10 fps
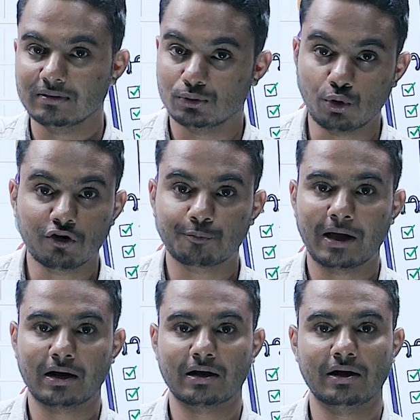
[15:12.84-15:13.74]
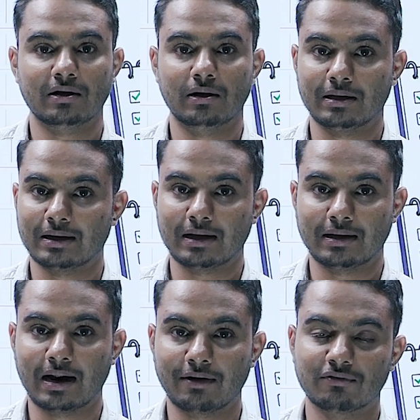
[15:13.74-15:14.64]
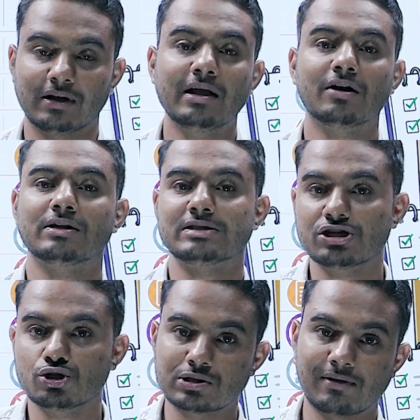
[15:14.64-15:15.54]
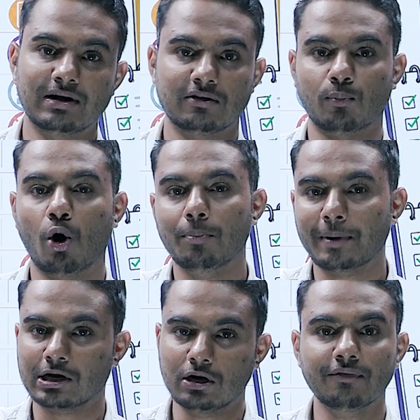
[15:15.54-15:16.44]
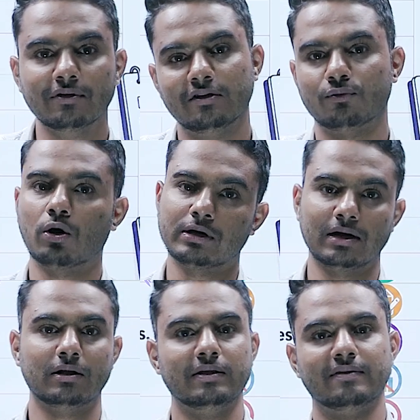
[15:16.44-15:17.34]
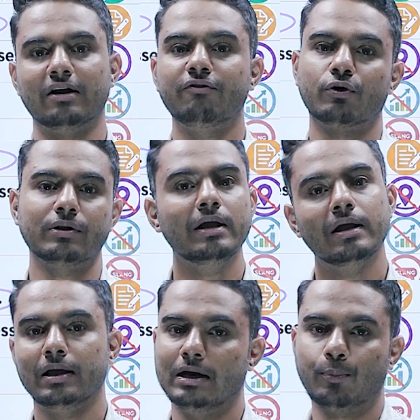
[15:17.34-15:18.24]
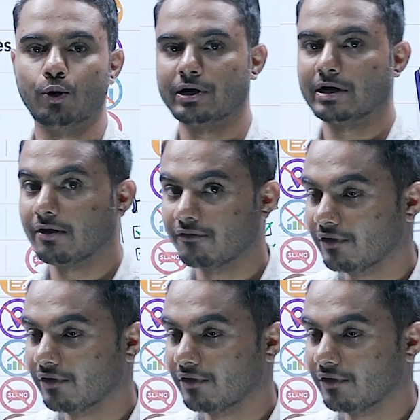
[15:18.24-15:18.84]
Those graphs like 6 to 7 small paragraphs is what is enough for the report writing.